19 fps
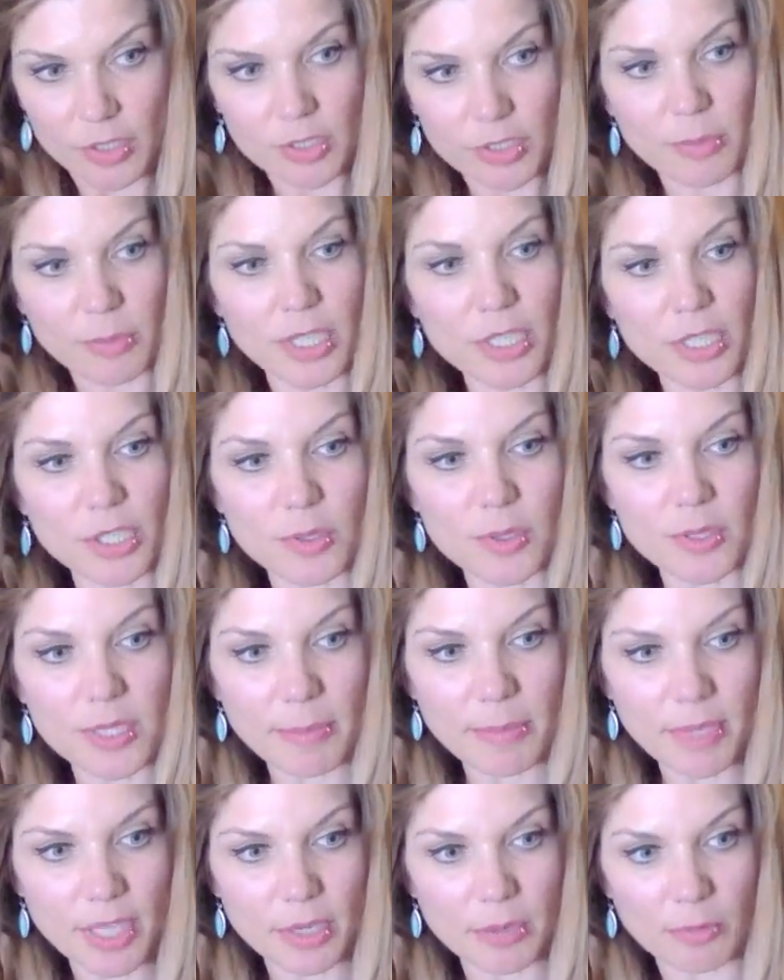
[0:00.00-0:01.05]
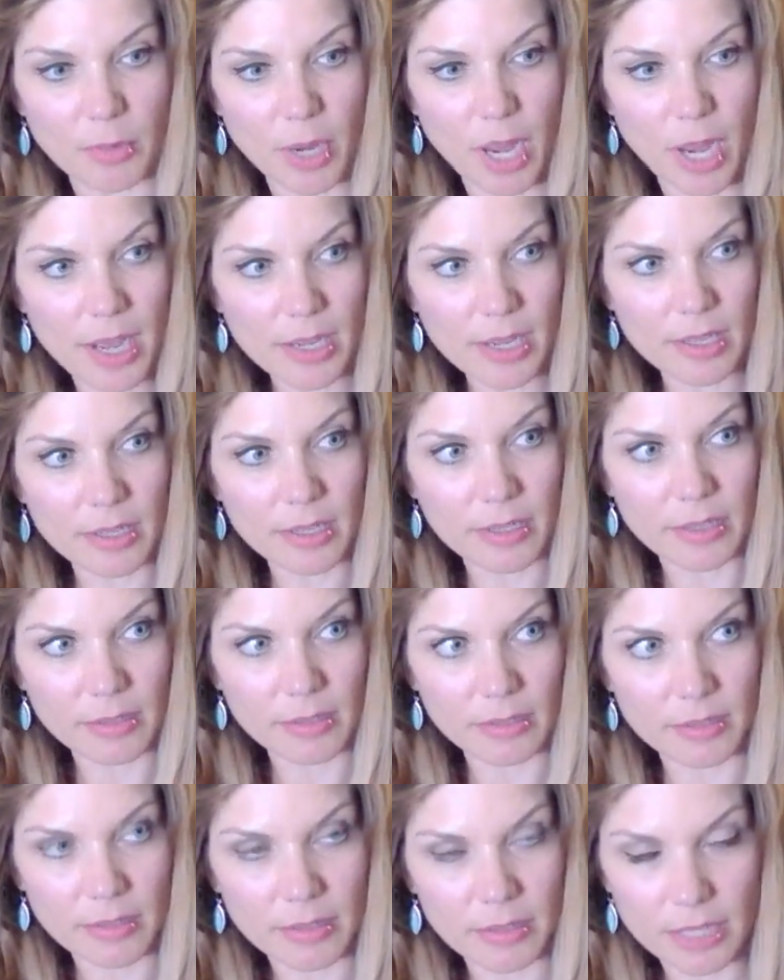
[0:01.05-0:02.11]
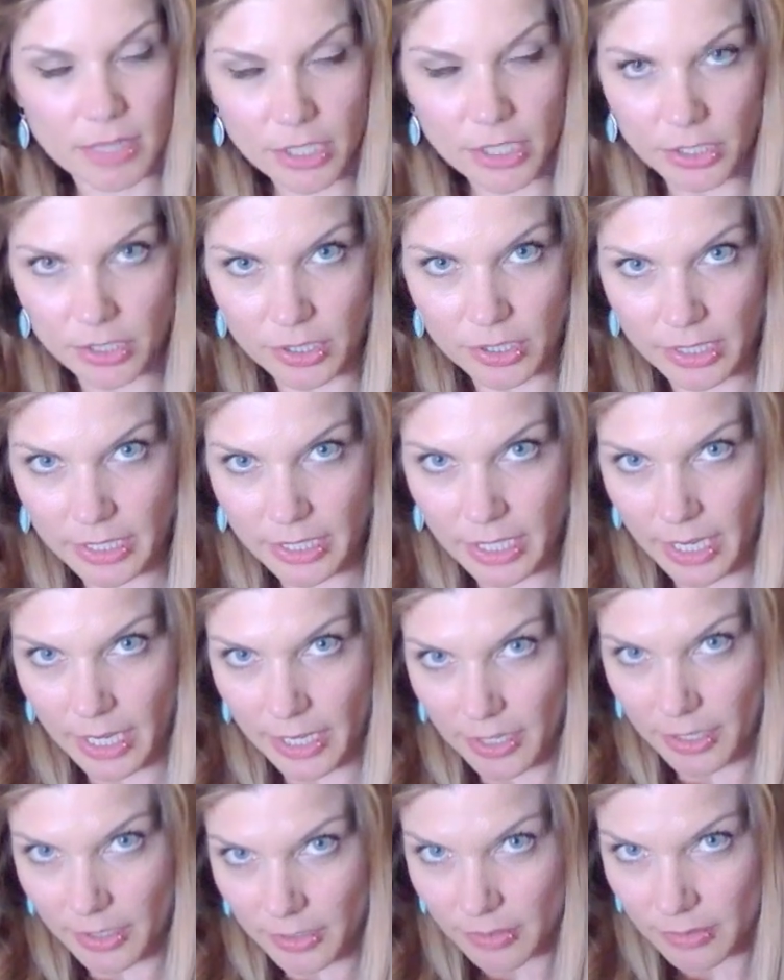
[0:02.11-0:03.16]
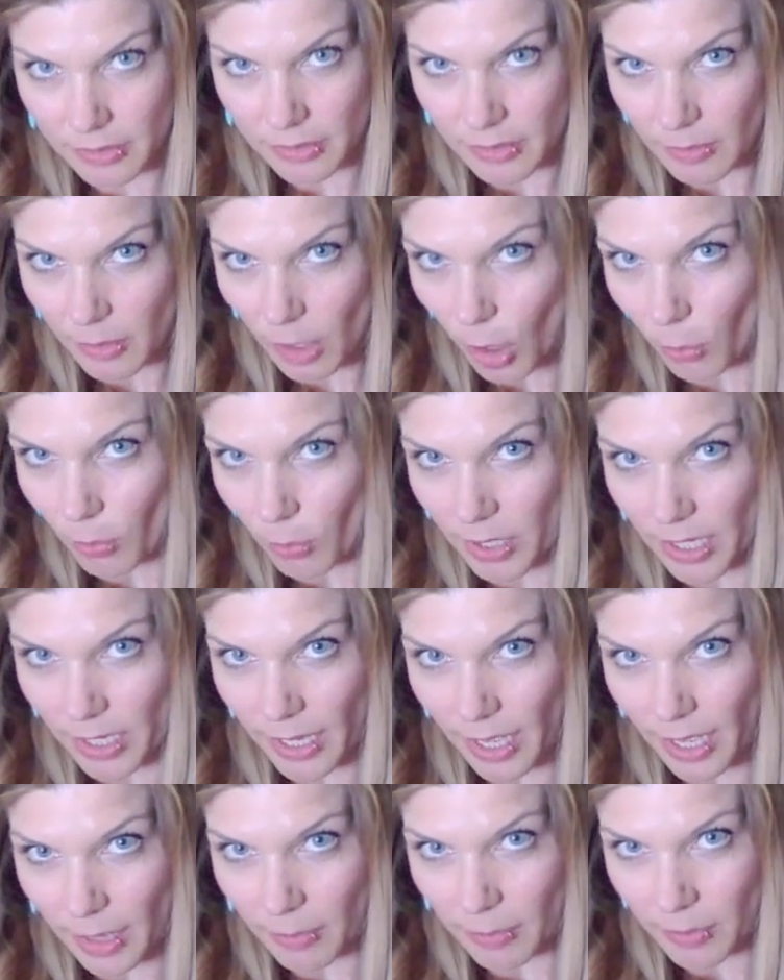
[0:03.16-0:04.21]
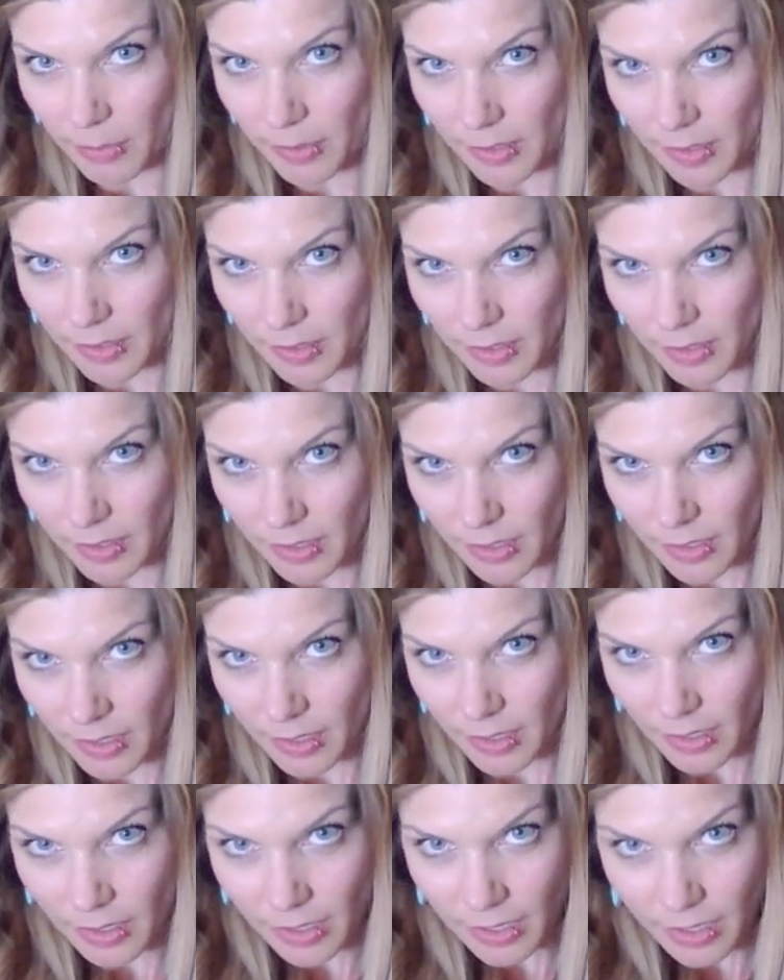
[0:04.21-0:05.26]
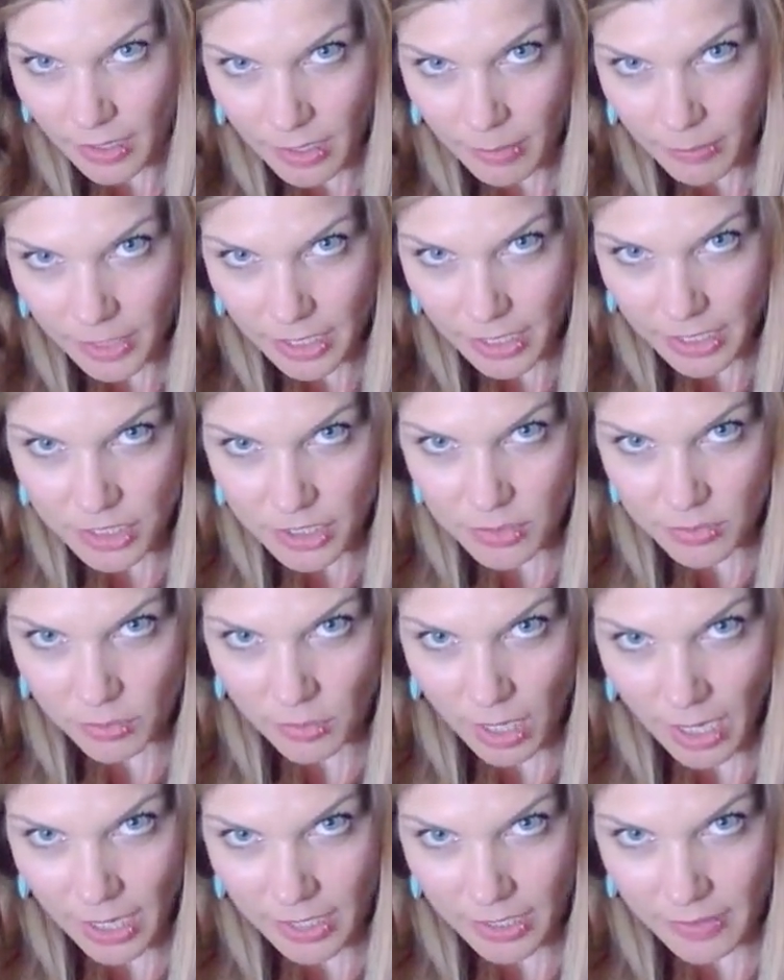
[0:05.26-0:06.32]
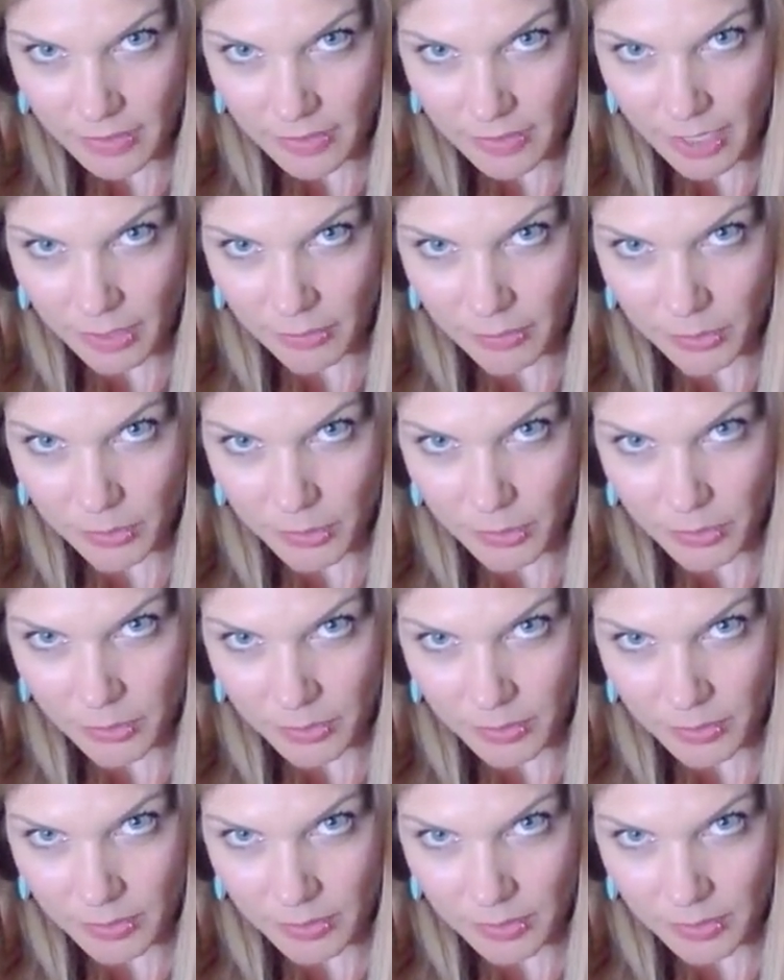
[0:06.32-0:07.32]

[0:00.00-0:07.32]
What I'm going to do is I'm going to rock the curling iron, open it up. I'm going to just rock that root